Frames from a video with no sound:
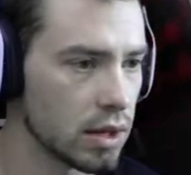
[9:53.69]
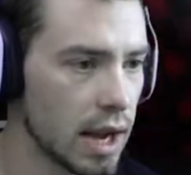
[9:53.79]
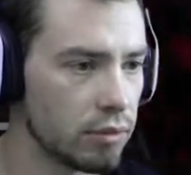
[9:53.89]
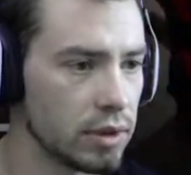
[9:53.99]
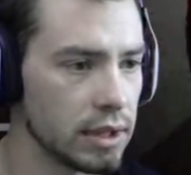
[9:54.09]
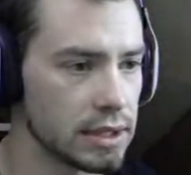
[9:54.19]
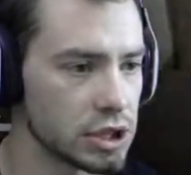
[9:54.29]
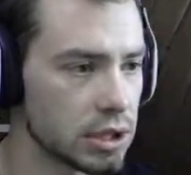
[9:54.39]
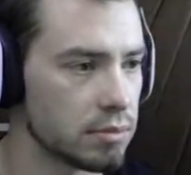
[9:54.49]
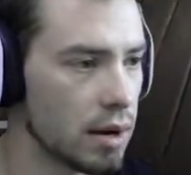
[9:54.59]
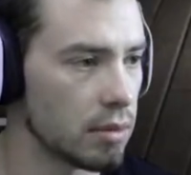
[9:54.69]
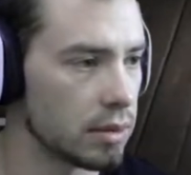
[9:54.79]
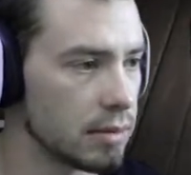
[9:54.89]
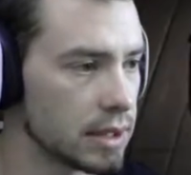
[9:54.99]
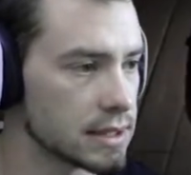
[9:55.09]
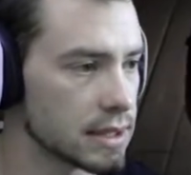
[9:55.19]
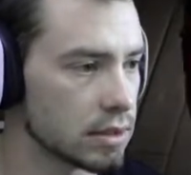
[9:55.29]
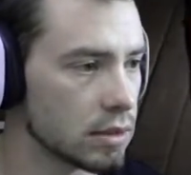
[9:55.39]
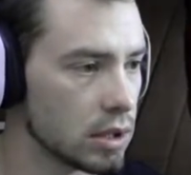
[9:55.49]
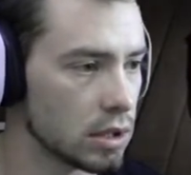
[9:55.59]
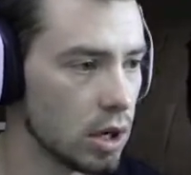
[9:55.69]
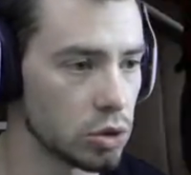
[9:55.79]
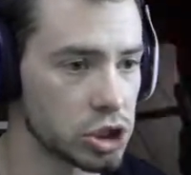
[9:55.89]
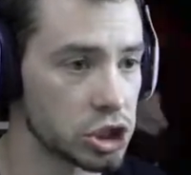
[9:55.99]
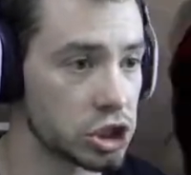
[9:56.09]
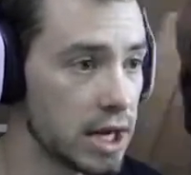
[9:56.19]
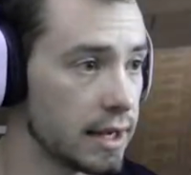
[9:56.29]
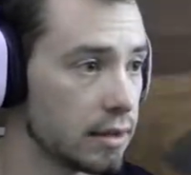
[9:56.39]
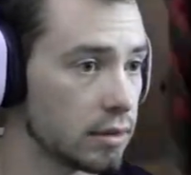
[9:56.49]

I really should probably do this. Oh shit!